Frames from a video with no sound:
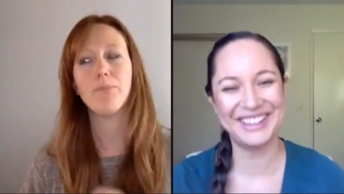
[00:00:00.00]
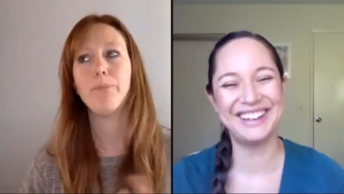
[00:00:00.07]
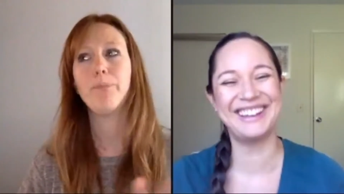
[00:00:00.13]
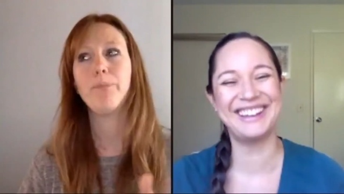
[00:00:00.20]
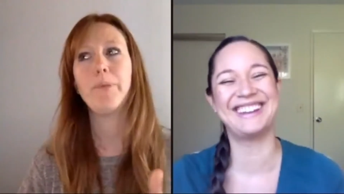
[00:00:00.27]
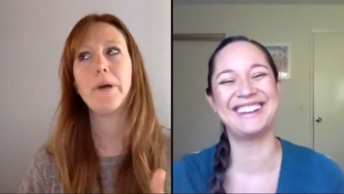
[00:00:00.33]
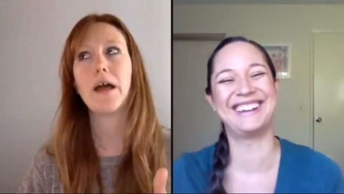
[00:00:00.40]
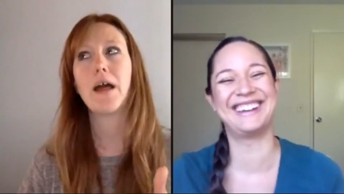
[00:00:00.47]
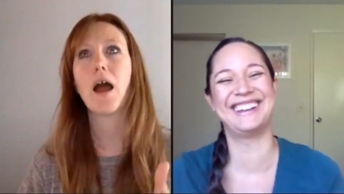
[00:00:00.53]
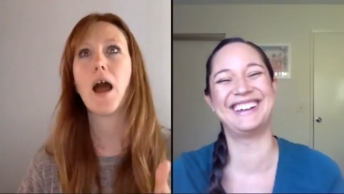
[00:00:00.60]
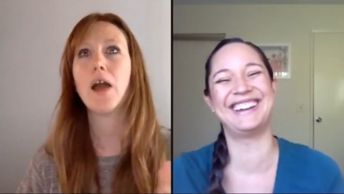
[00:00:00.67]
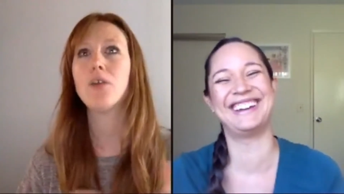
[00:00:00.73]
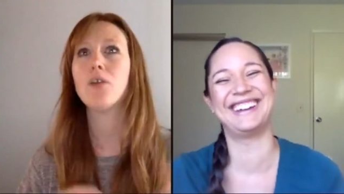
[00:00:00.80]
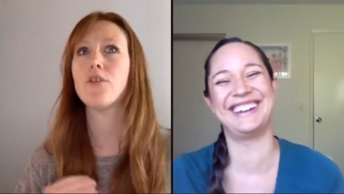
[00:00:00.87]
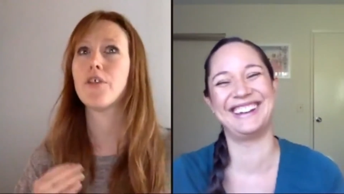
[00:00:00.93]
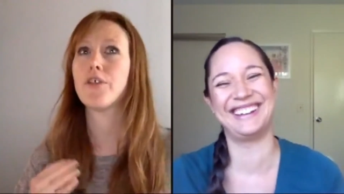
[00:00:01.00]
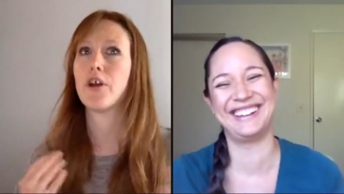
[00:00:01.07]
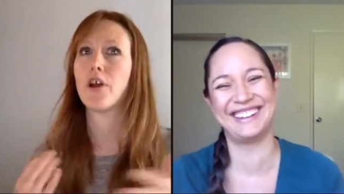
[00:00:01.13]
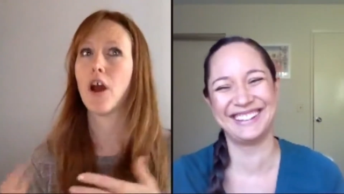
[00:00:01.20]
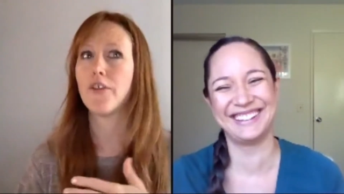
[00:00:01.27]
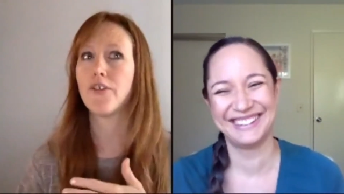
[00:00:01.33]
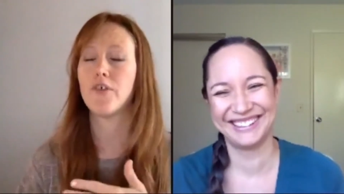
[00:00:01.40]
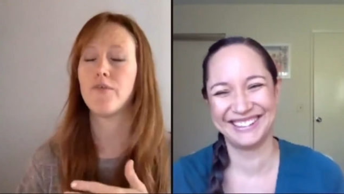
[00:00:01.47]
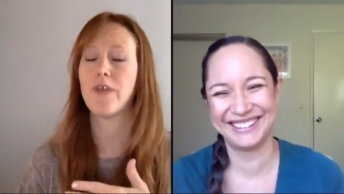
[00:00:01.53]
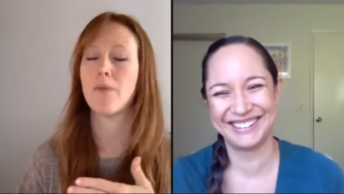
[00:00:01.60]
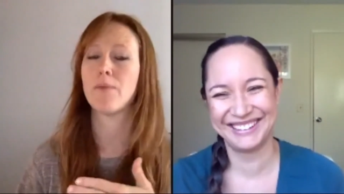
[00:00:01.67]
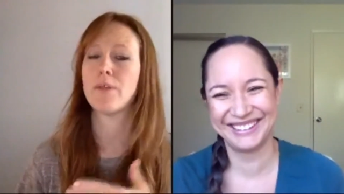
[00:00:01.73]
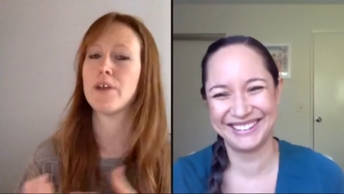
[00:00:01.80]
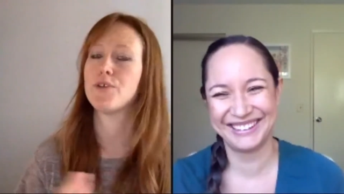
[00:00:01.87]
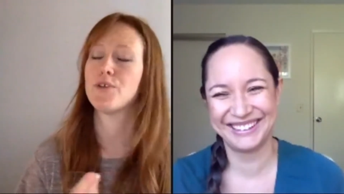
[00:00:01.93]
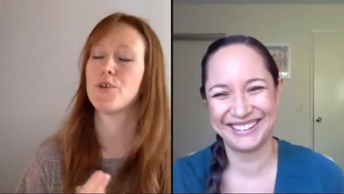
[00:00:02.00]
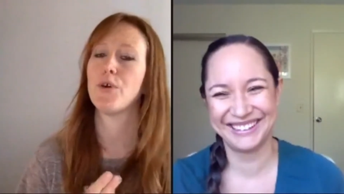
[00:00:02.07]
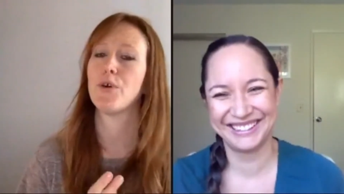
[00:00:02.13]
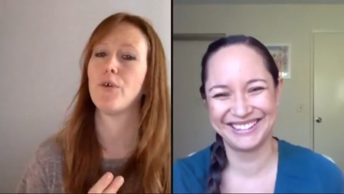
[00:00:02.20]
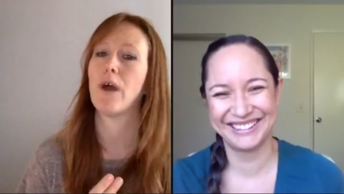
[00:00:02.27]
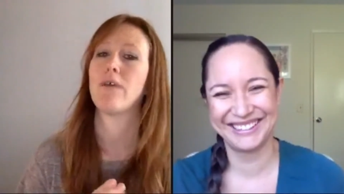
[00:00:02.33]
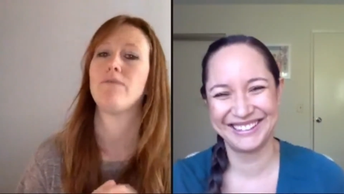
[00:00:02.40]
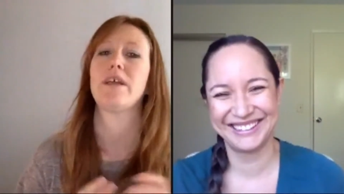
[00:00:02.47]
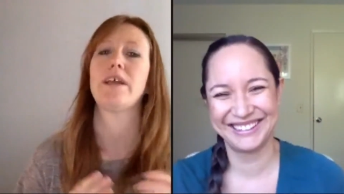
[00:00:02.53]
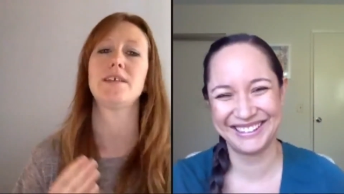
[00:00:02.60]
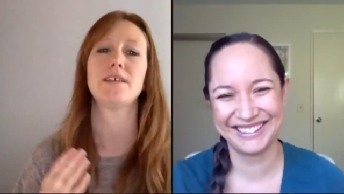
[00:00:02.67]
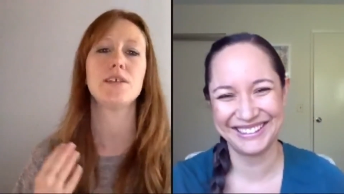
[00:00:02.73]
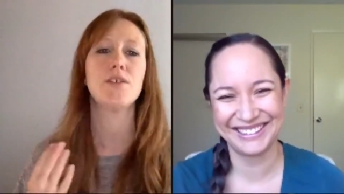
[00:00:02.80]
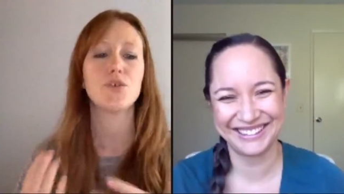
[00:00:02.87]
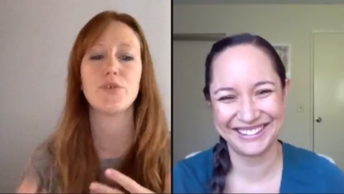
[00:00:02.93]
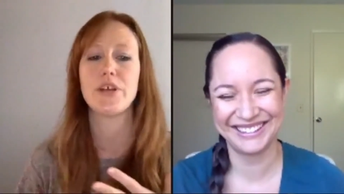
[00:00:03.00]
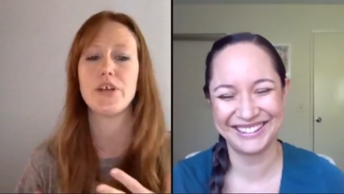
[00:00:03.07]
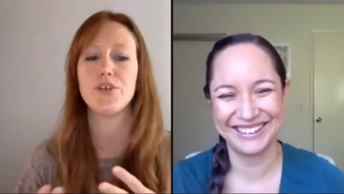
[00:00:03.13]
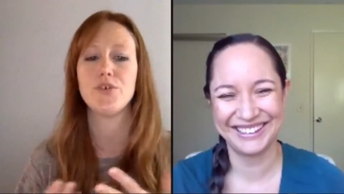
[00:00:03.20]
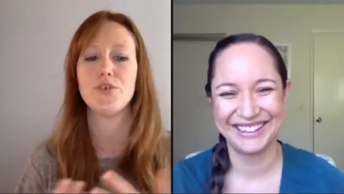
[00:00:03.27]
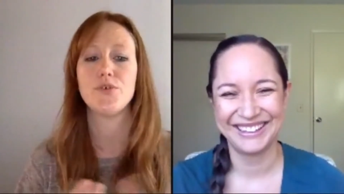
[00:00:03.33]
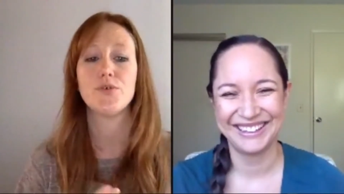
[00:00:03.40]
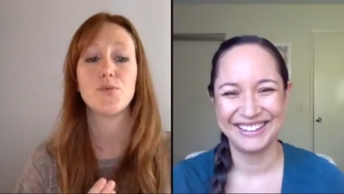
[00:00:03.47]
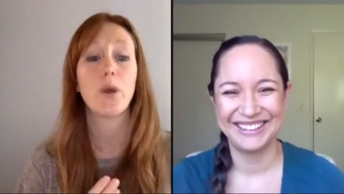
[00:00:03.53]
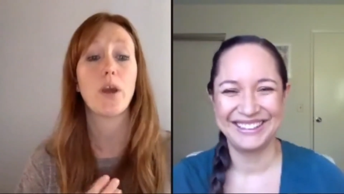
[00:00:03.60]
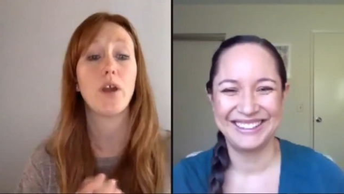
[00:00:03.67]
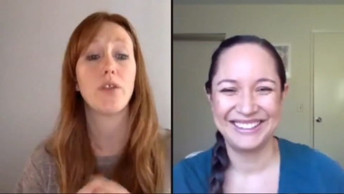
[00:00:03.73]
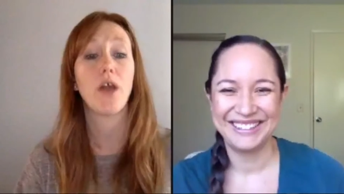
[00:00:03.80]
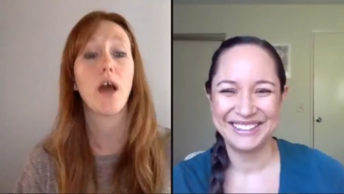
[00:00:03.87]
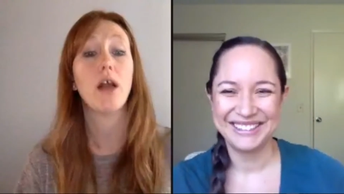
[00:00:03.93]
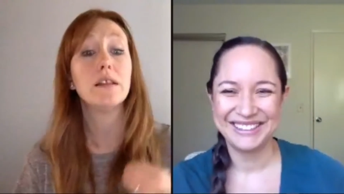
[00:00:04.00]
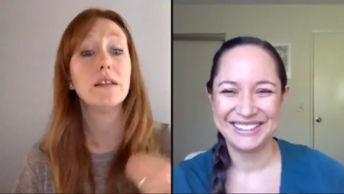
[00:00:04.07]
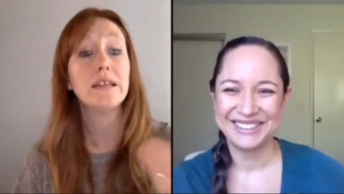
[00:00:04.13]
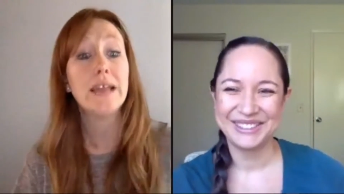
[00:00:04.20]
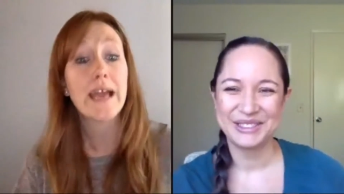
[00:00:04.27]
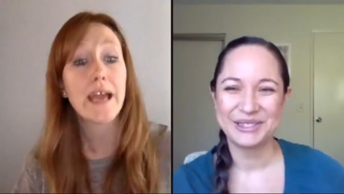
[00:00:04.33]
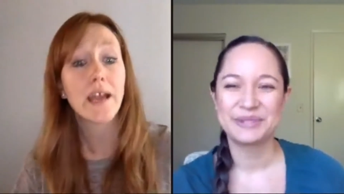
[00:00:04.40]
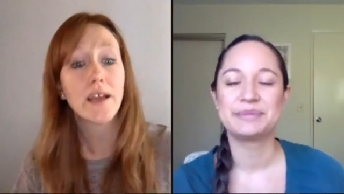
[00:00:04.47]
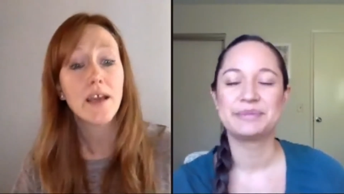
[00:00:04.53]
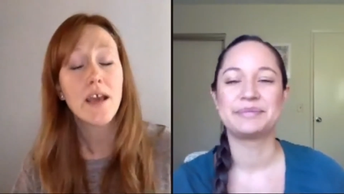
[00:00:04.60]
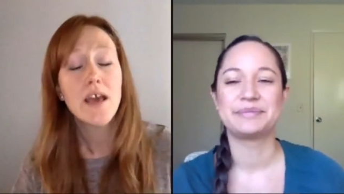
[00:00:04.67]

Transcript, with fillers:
Speaker 1: but i know there are other families who have like sensory issues where a lick